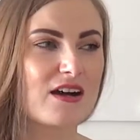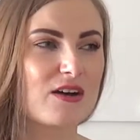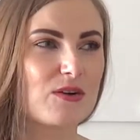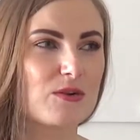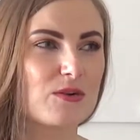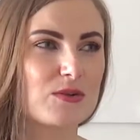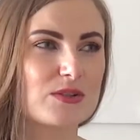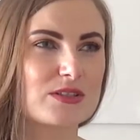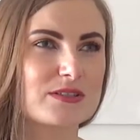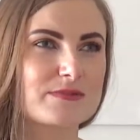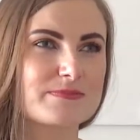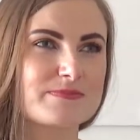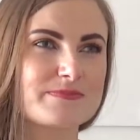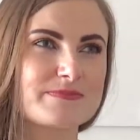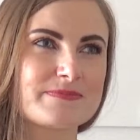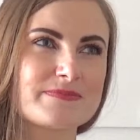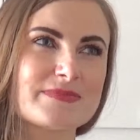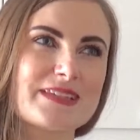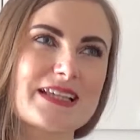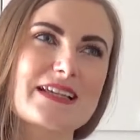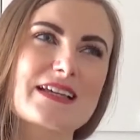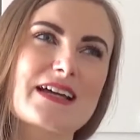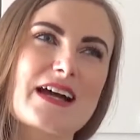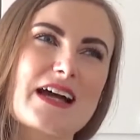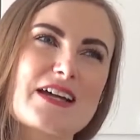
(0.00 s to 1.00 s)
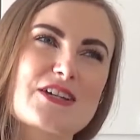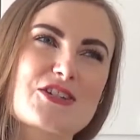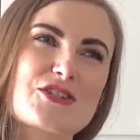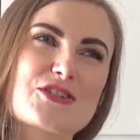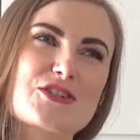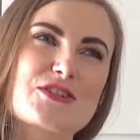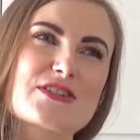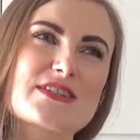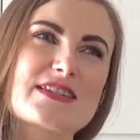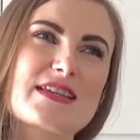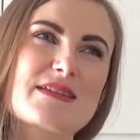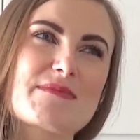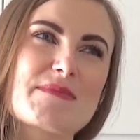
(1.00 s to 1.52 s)
or like I
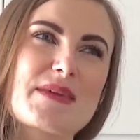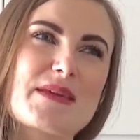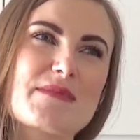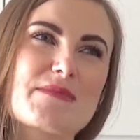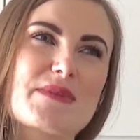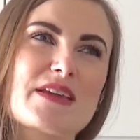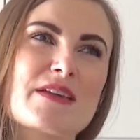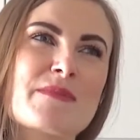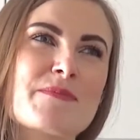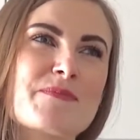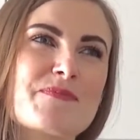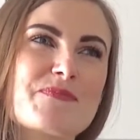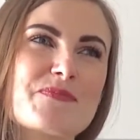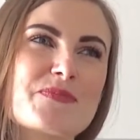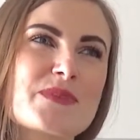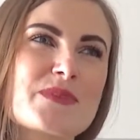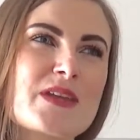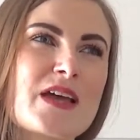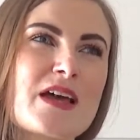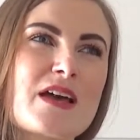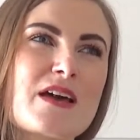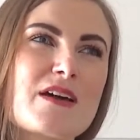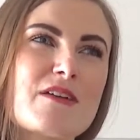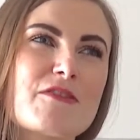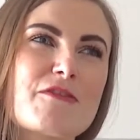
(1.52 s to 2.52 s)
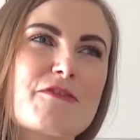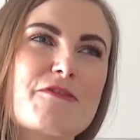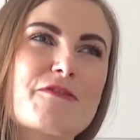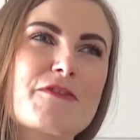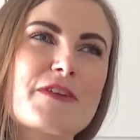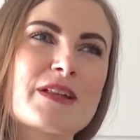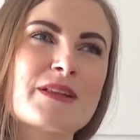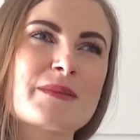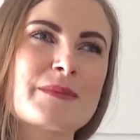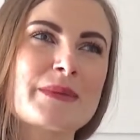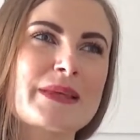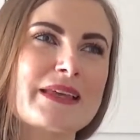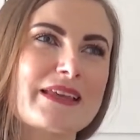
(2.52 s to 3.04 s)
should say maybe
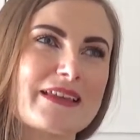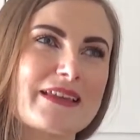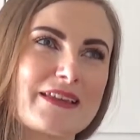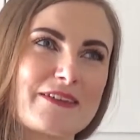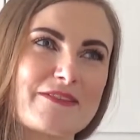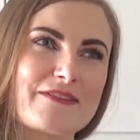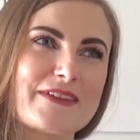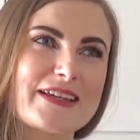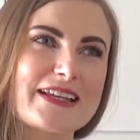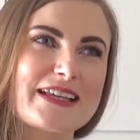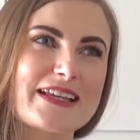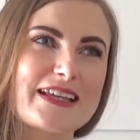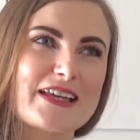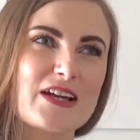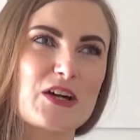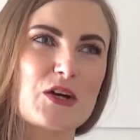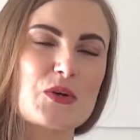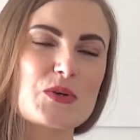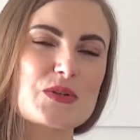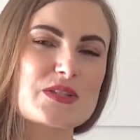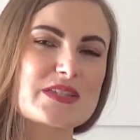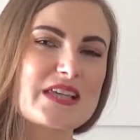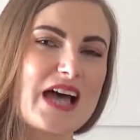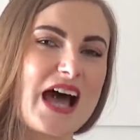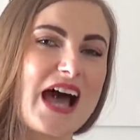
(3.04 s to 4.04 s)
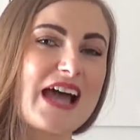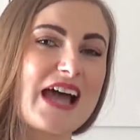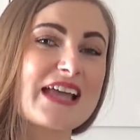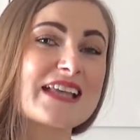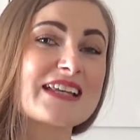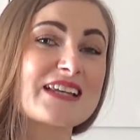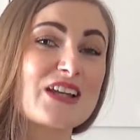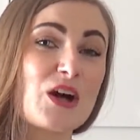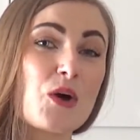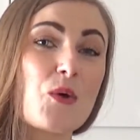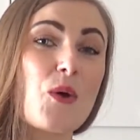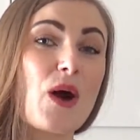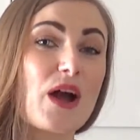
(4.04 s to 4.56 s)
filming videos, I
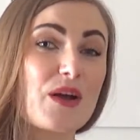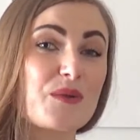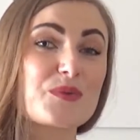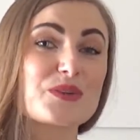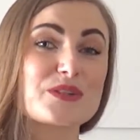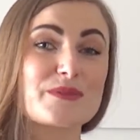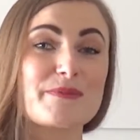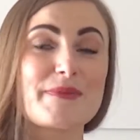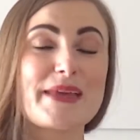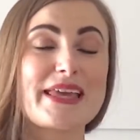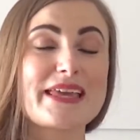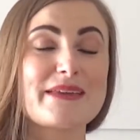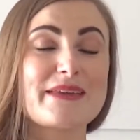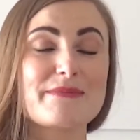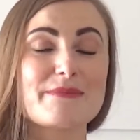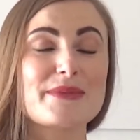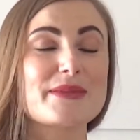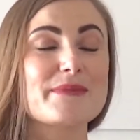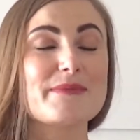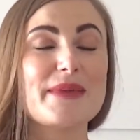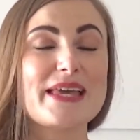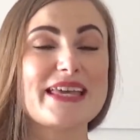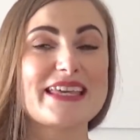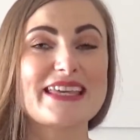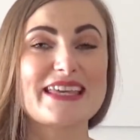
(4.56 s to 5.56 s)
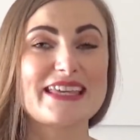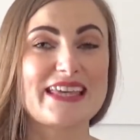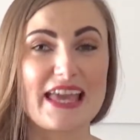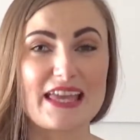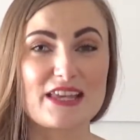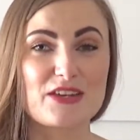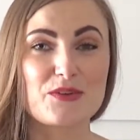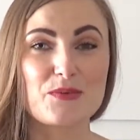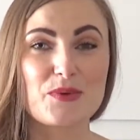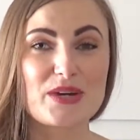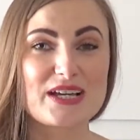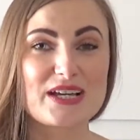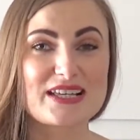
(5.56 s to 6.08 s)
know I would be baking
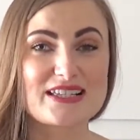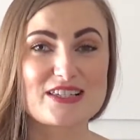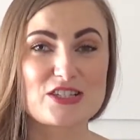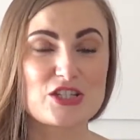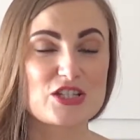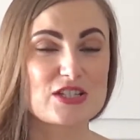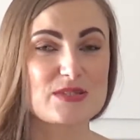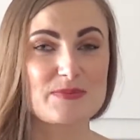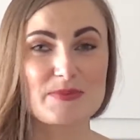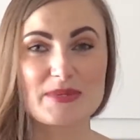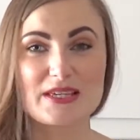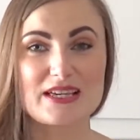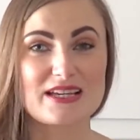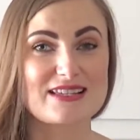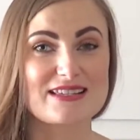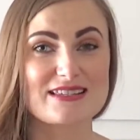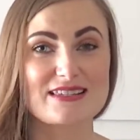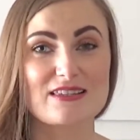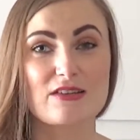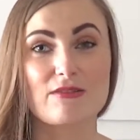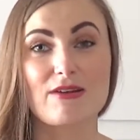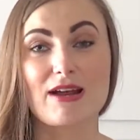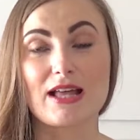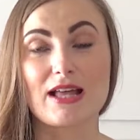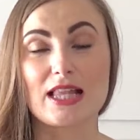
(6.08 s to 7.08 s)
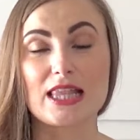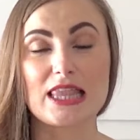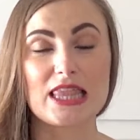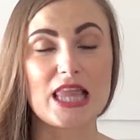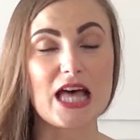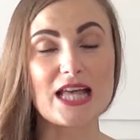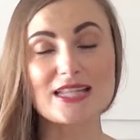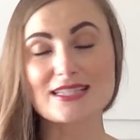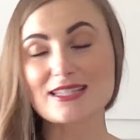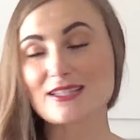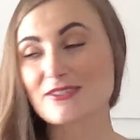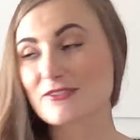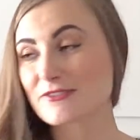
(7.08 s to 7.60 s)
anyways, just because there are
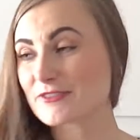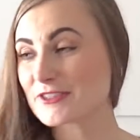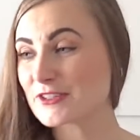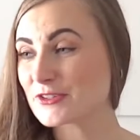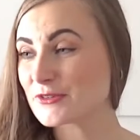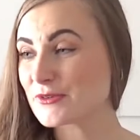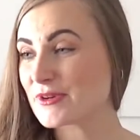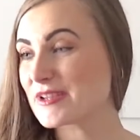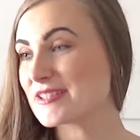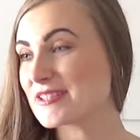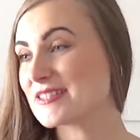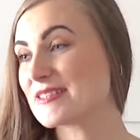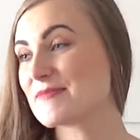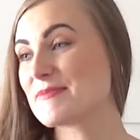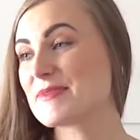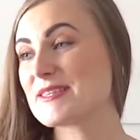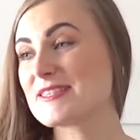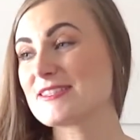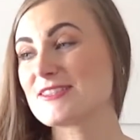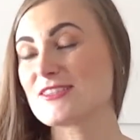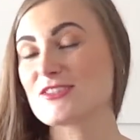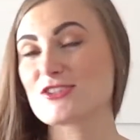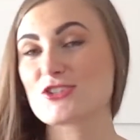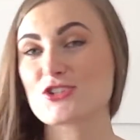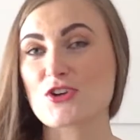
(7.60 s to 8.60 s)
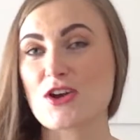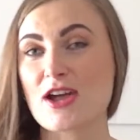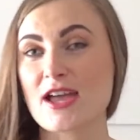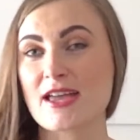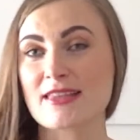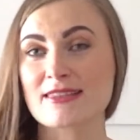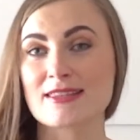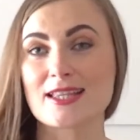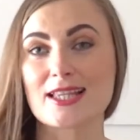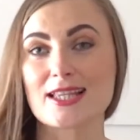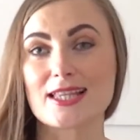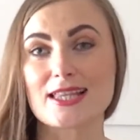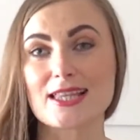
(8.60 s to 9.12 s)
lots of new recipes to try
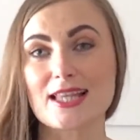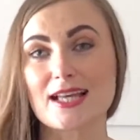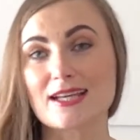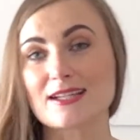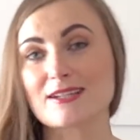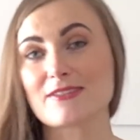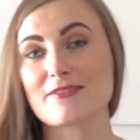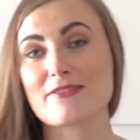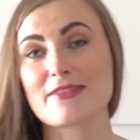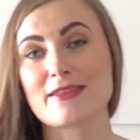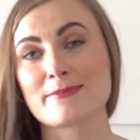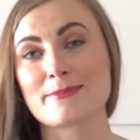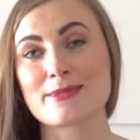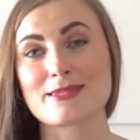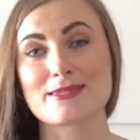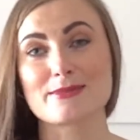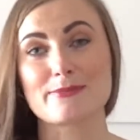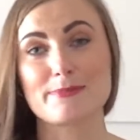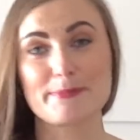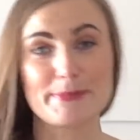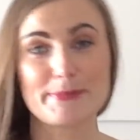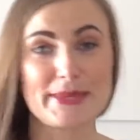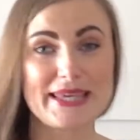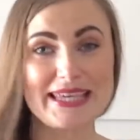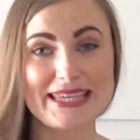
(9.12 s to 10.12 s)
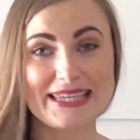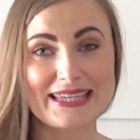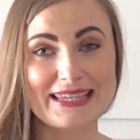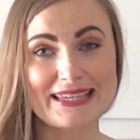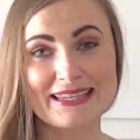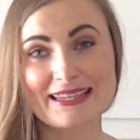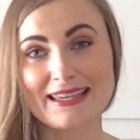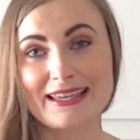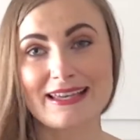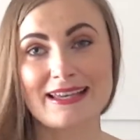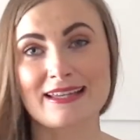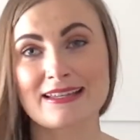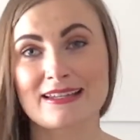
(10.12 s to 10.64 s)
and a lot of them is
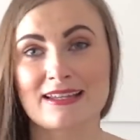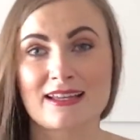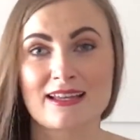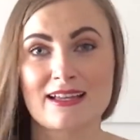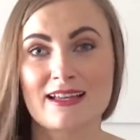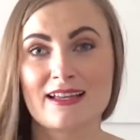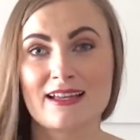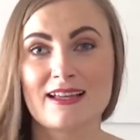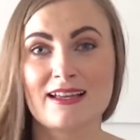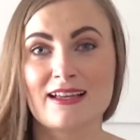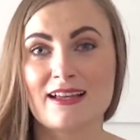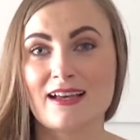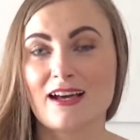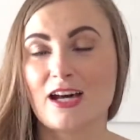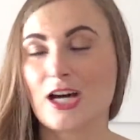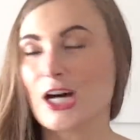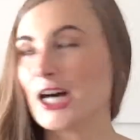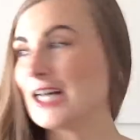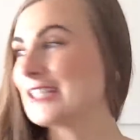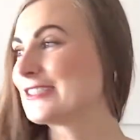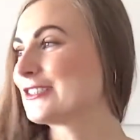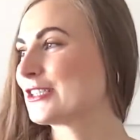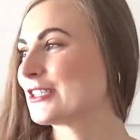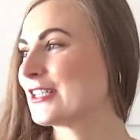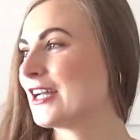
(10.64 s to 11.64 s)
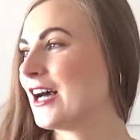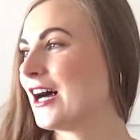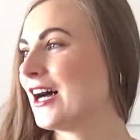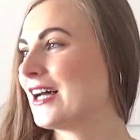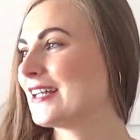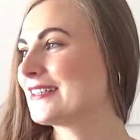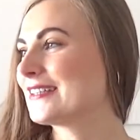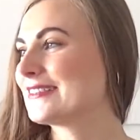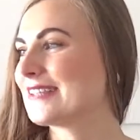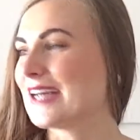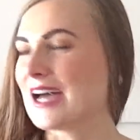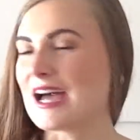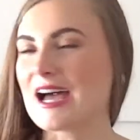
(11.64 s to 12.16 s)
baking, and hot or
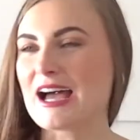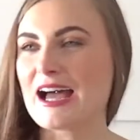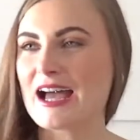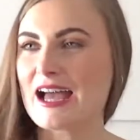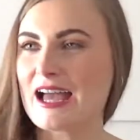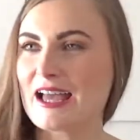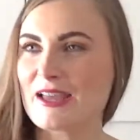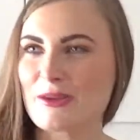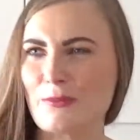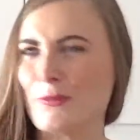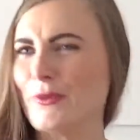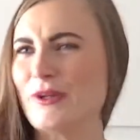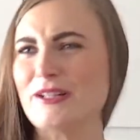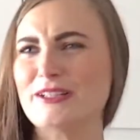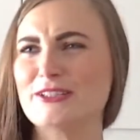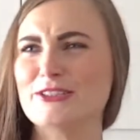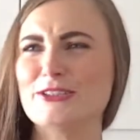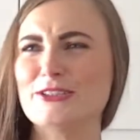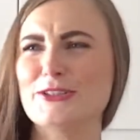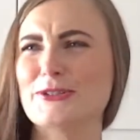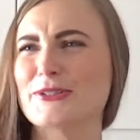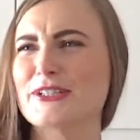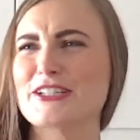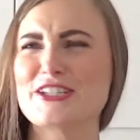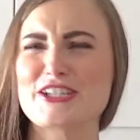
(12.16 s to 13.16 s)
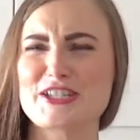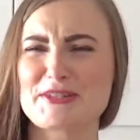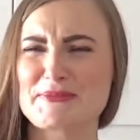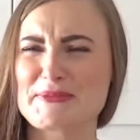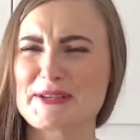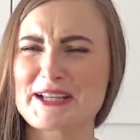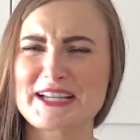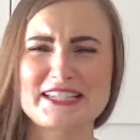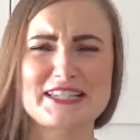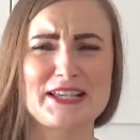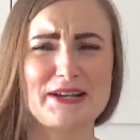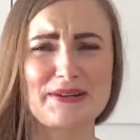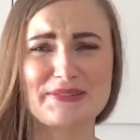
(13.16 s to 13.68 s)
not, I will do it just
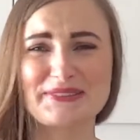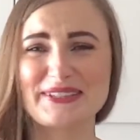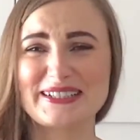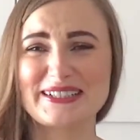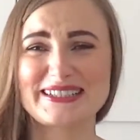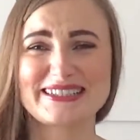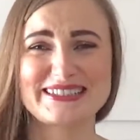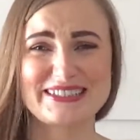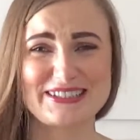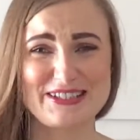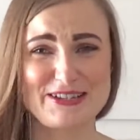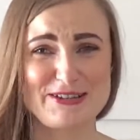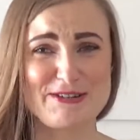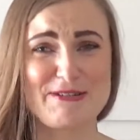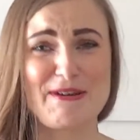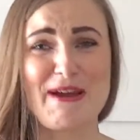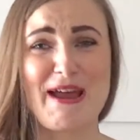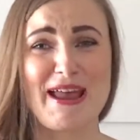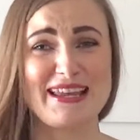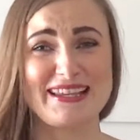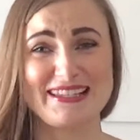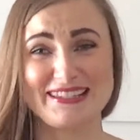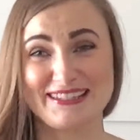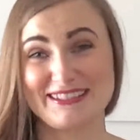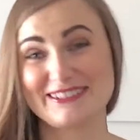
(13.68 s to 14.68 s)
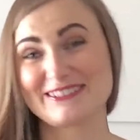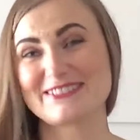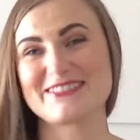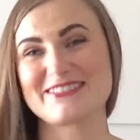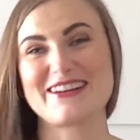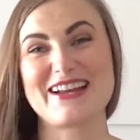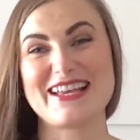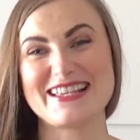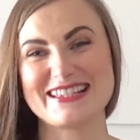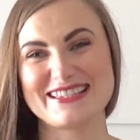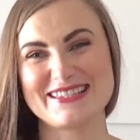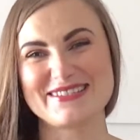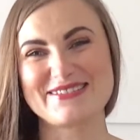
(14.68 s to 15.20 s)
because I want to try new
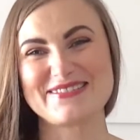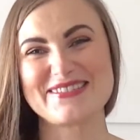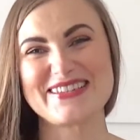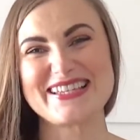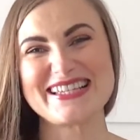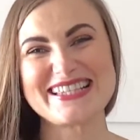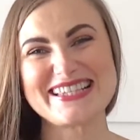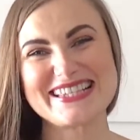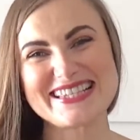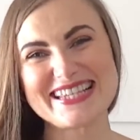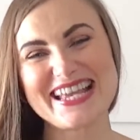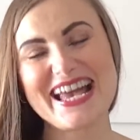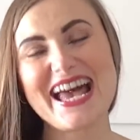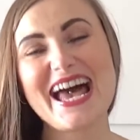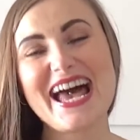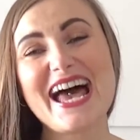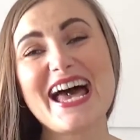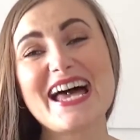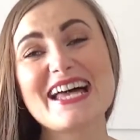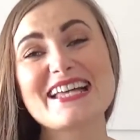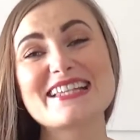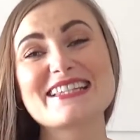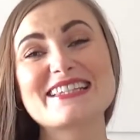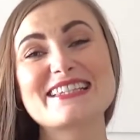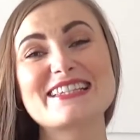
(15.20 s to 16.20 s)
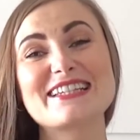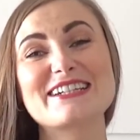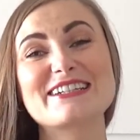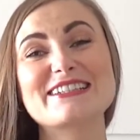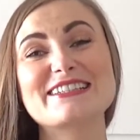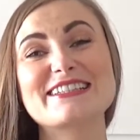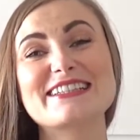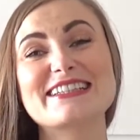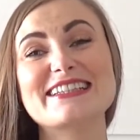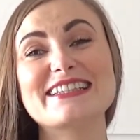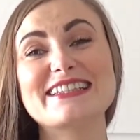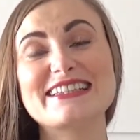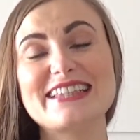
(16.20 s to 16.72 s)
recipes. So
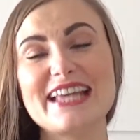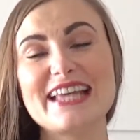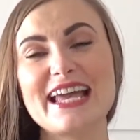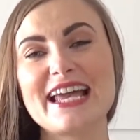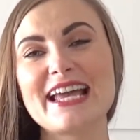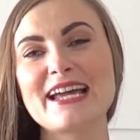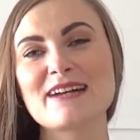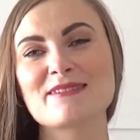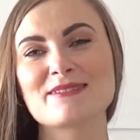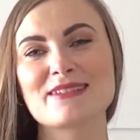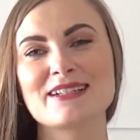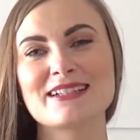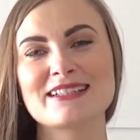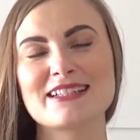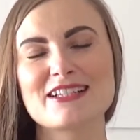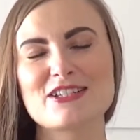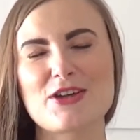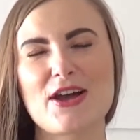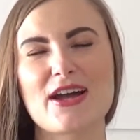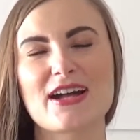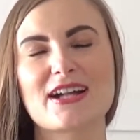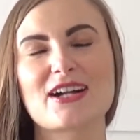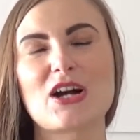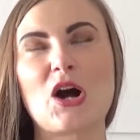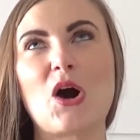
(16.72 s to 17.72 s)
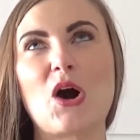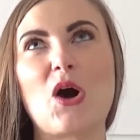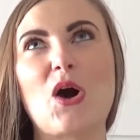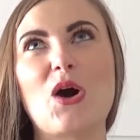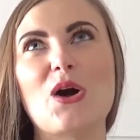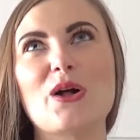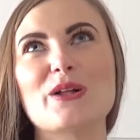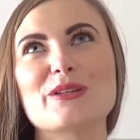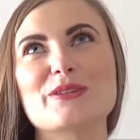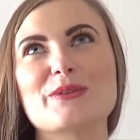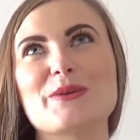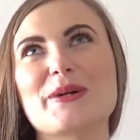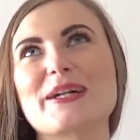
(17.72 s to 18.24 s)
today I'm gonna try a
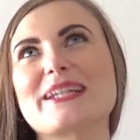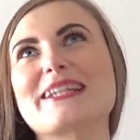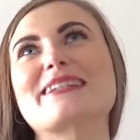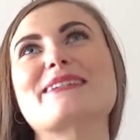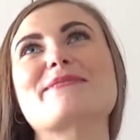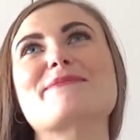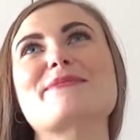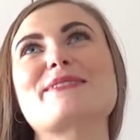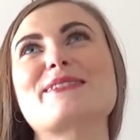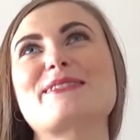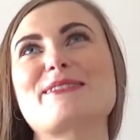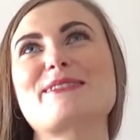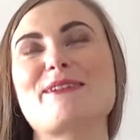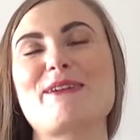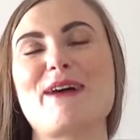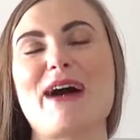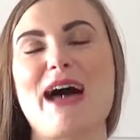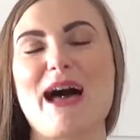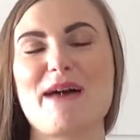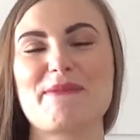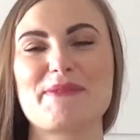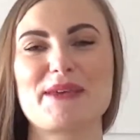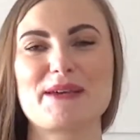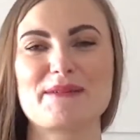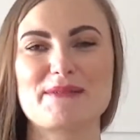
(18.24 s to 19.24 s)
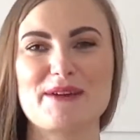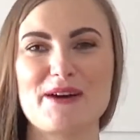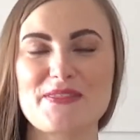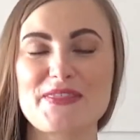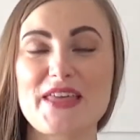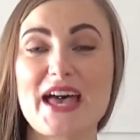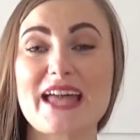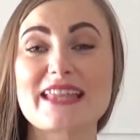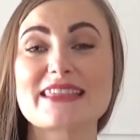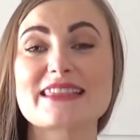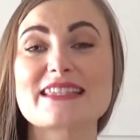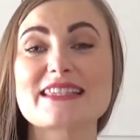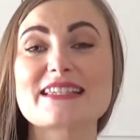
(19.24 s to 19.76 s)
cold one and I'm so happy about
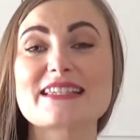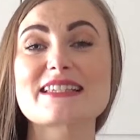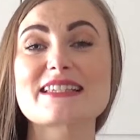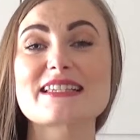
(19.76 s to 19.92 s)
that.